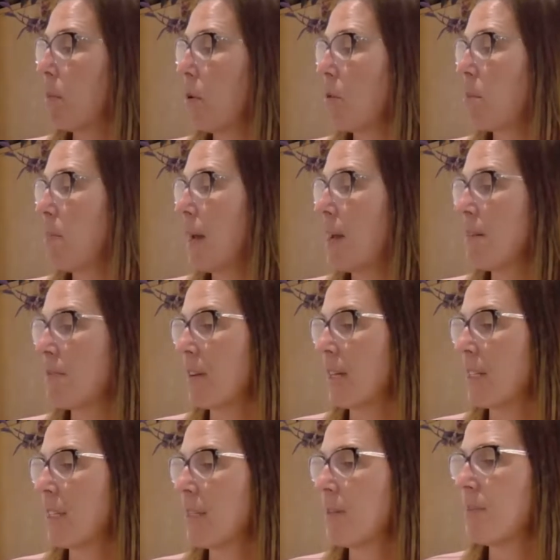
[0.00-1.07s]
both
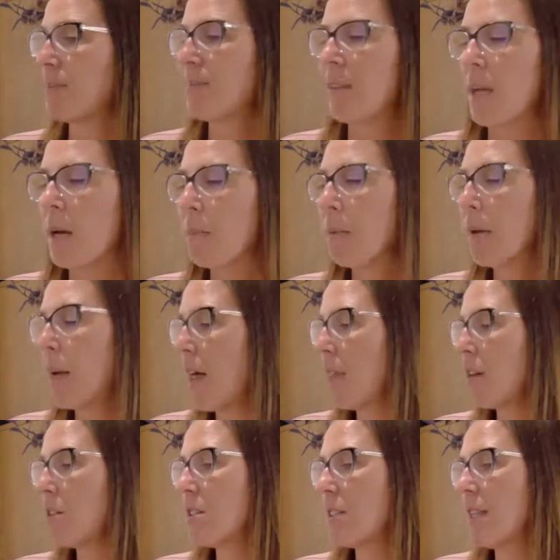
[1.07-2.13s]
benefit. But
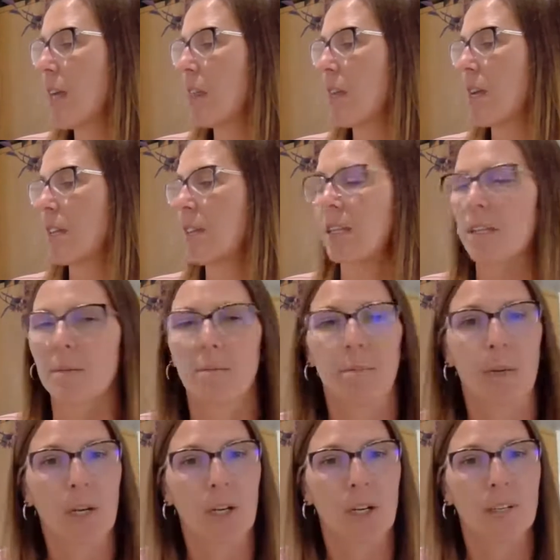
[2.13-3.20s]
others, they think that the
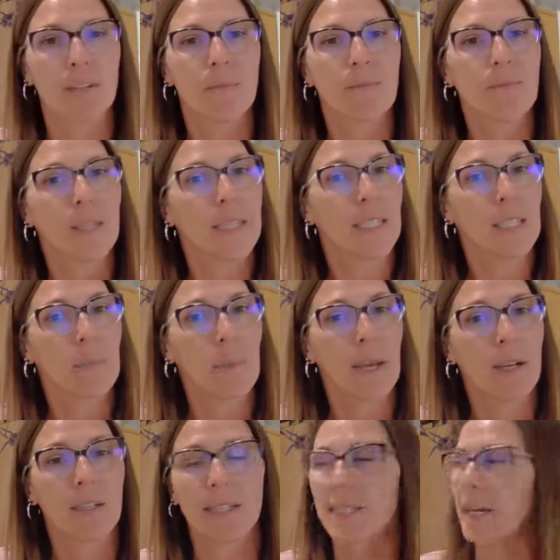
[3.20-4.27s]
bird is a
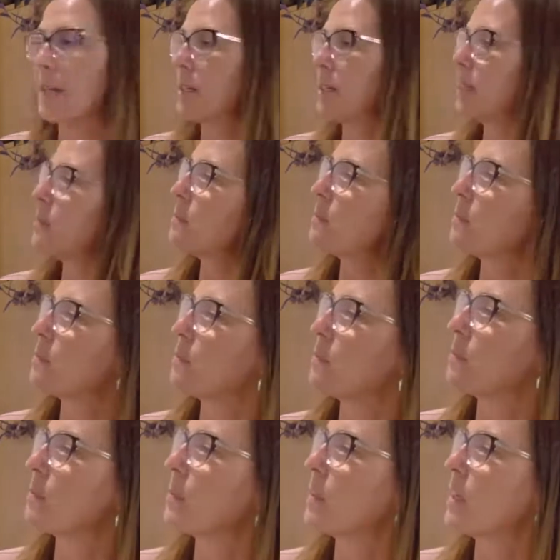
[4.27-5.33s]
parasite.
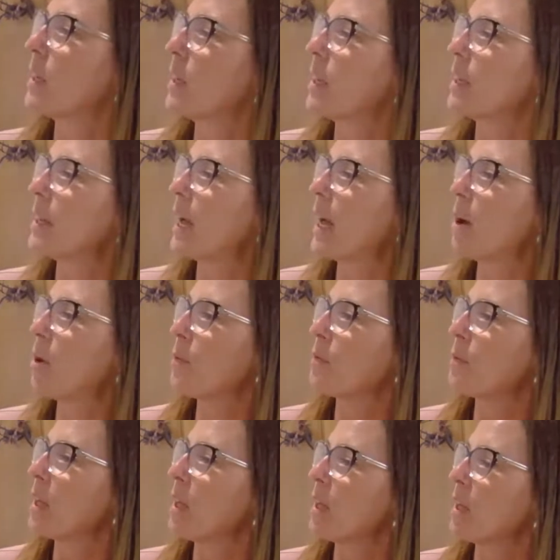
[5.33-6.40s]

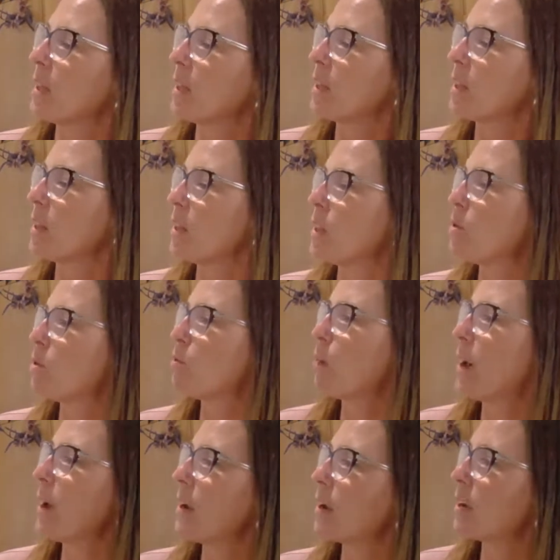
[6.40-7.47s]
Now,
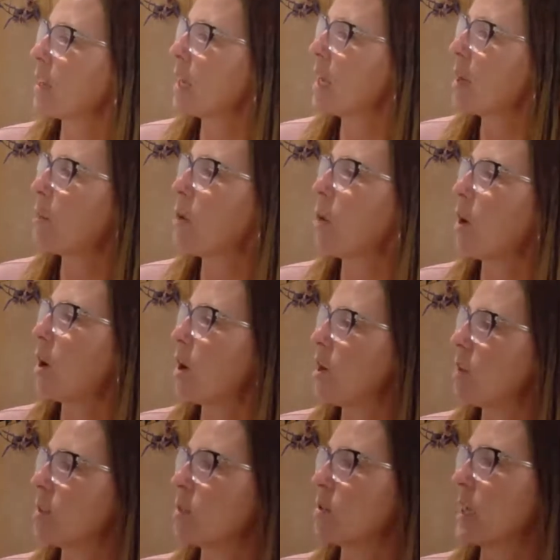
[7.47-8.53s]
the hippo
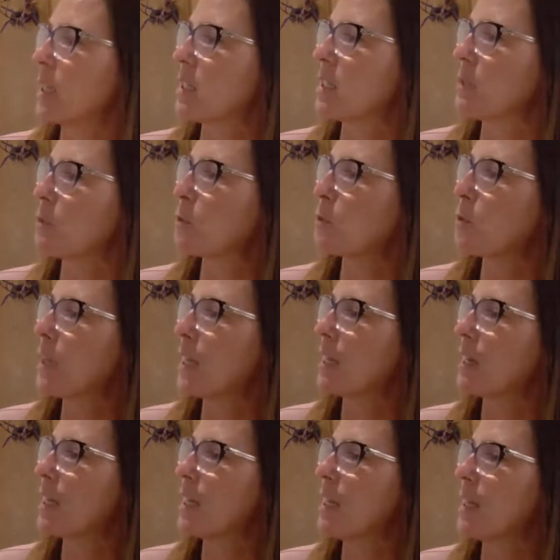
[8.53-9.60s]
also gets some free
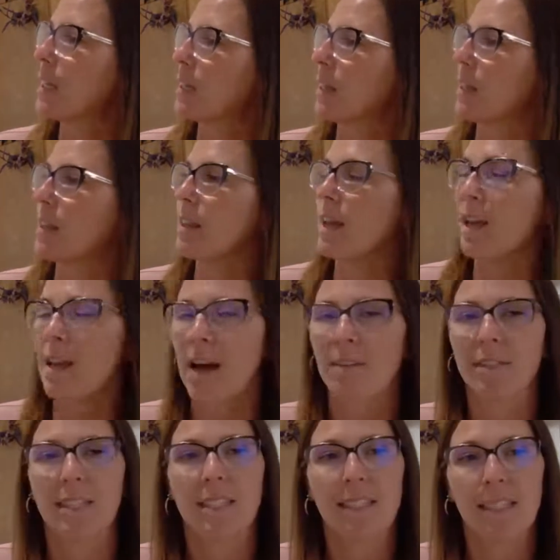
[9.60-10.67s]
cleaning, and they
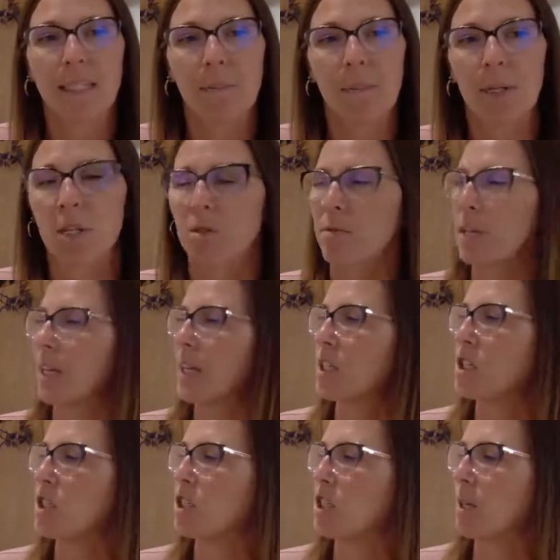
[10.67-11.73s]
have a similar
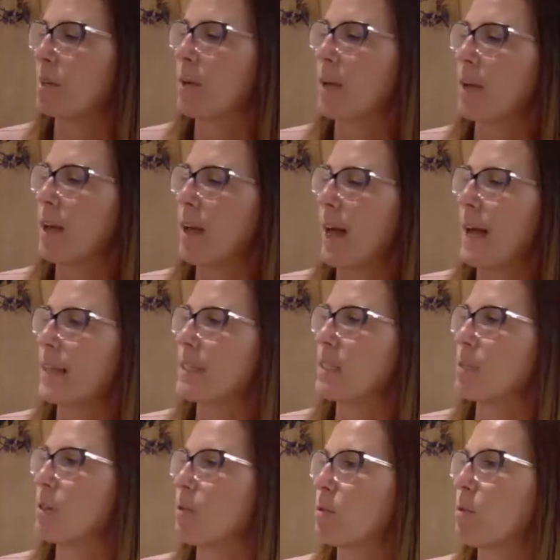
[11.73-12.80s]
relationship as
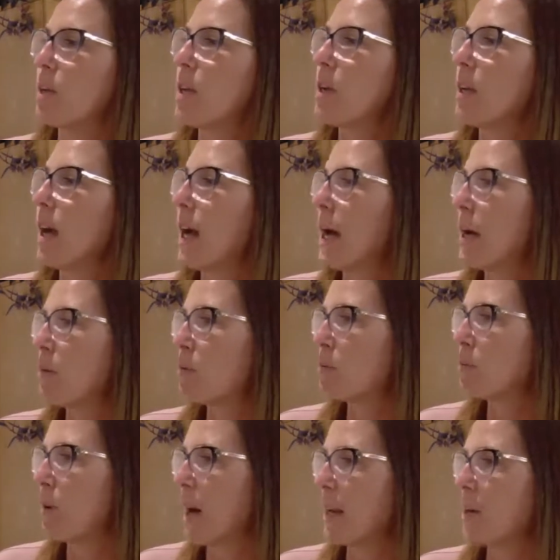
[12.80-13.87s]
the
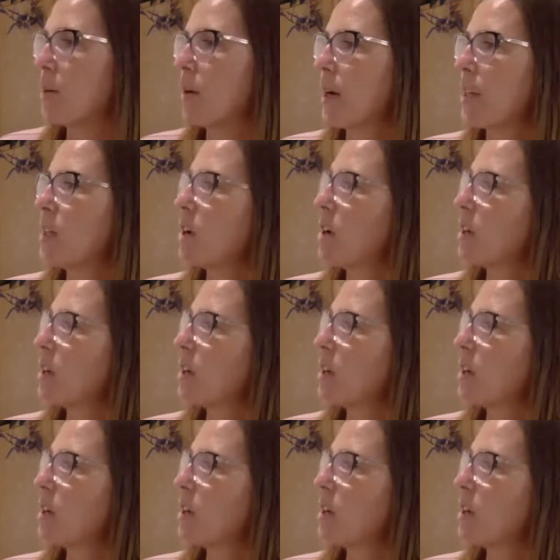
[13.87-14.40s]
rhino and the